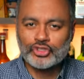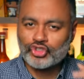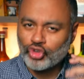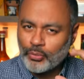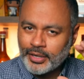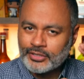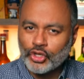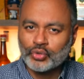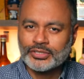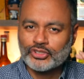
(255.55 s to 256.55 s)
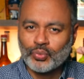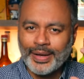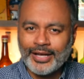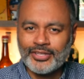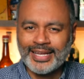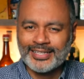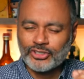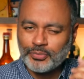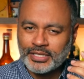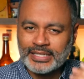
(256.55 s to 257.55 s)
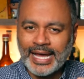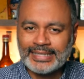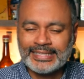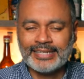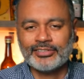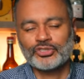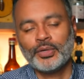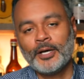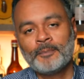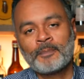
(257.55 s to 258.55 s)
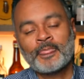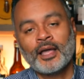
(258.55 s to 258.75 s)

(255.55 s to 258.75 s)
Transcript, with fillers: strawberry notes as well. You get a little bit of that there as well.